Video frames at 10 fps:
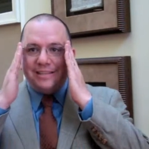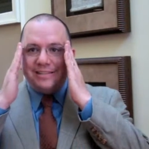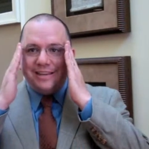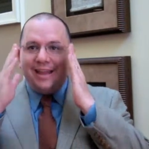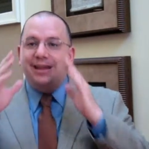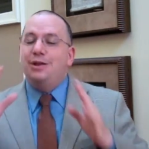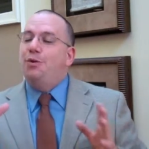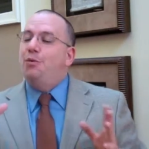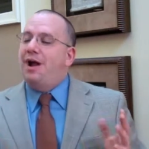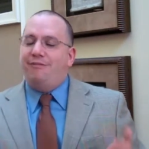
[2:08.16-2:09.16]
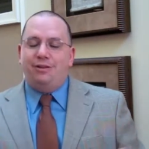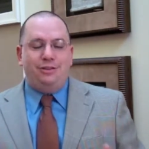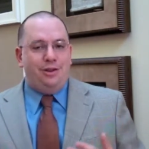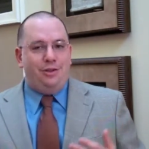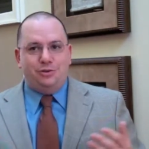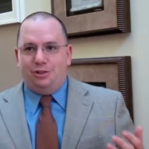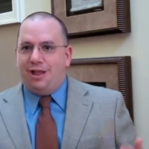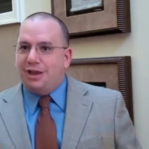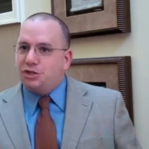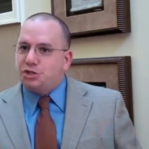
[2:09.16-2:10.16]
it is today, we're having, you know, there's
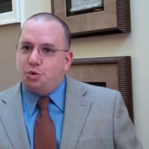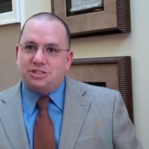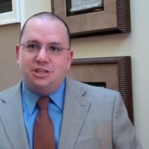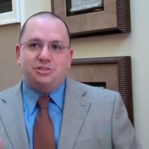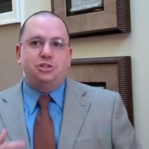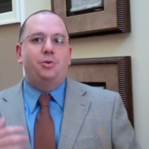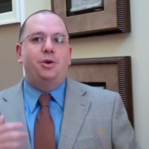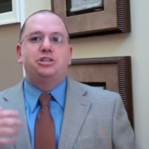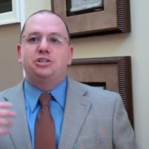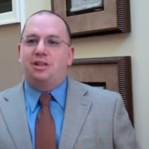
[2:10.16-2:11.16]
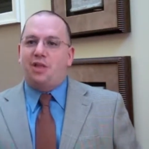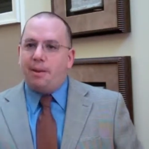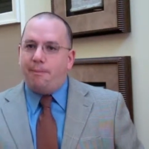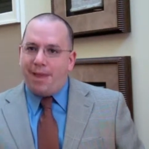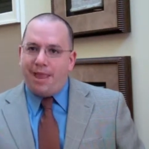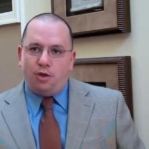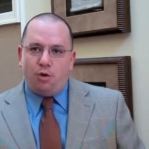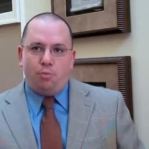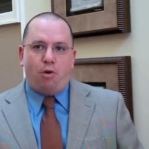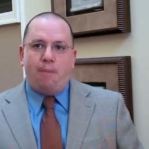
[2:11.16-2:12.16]
a lot of short sale situations, a lot of
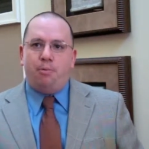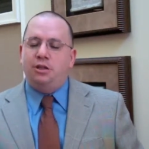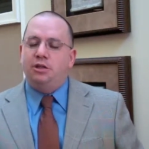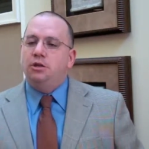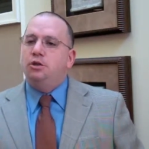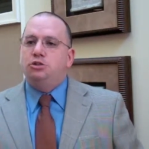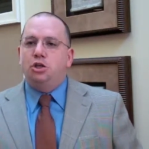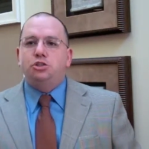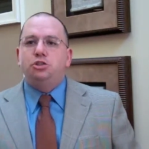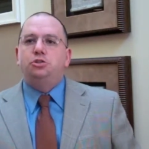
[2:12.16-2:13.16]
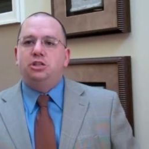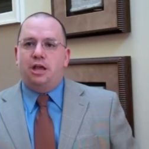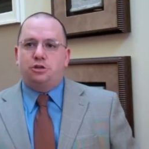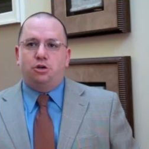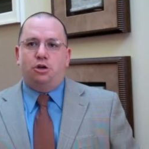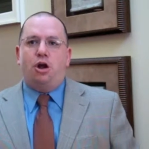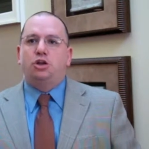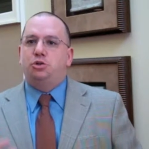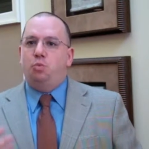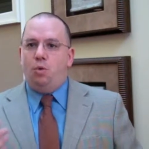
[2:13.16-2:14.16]
bank-owned property, just using extra
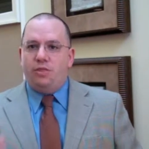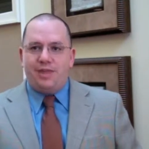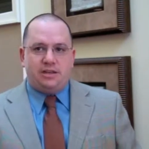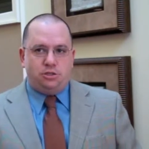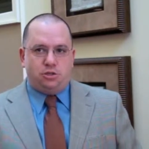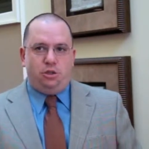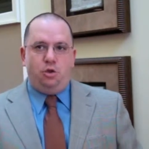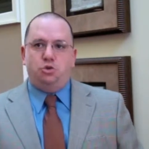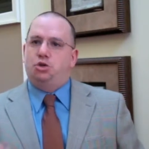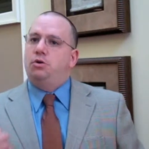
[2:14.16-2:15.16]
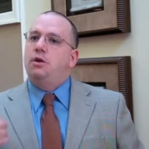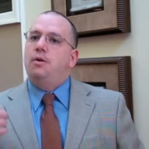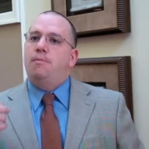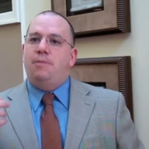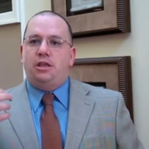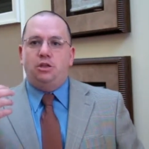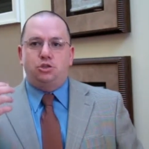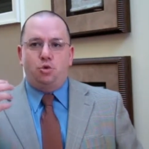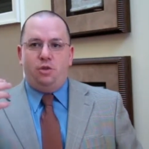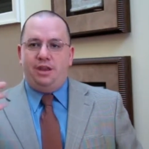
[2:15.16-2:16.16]
caution with that disclosure making
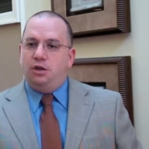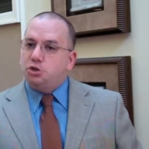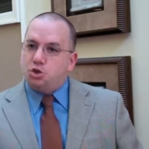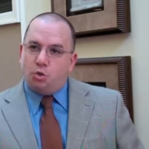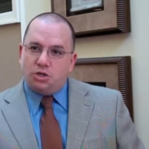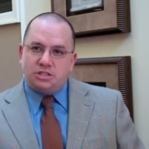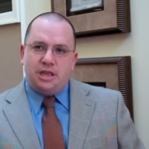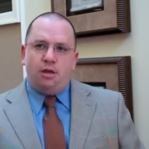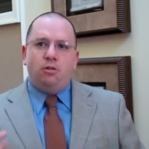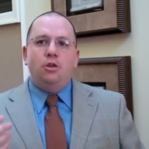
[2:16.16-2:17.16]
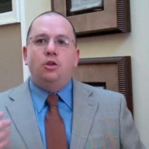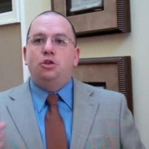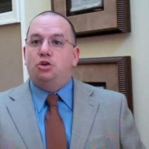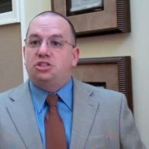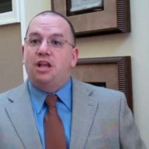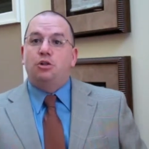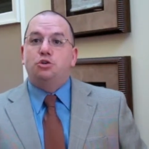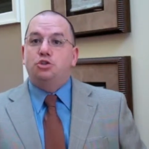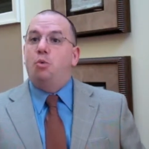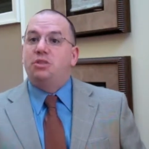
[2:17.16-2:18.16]
sure that in a short sale, your
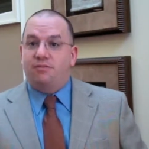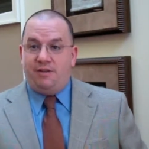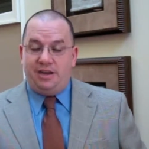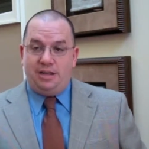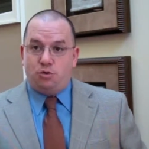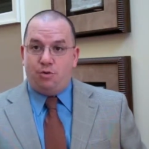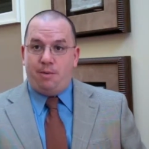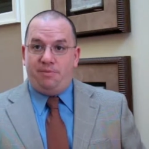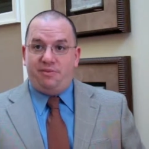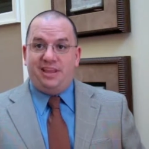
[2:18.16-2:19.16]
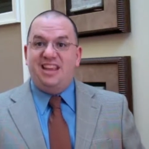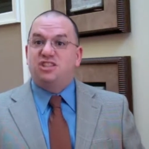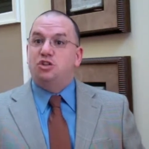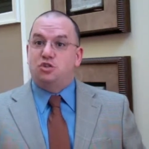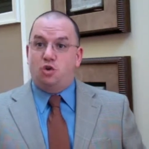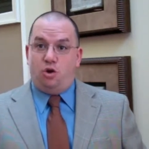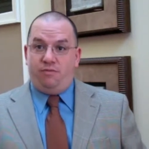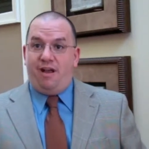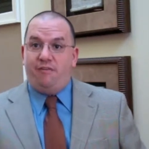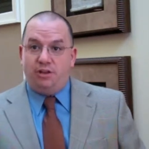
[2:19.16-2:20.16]
sellers know what the financial ramifications are
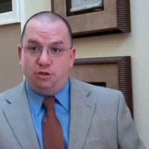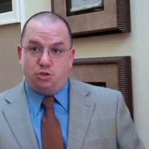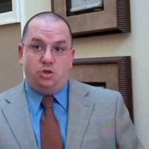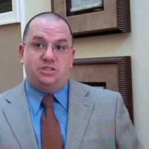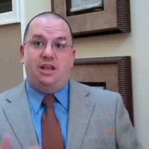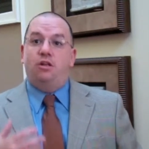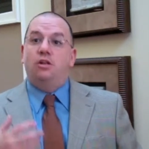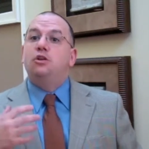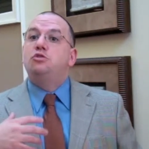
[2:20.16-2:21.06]
involving a short sale,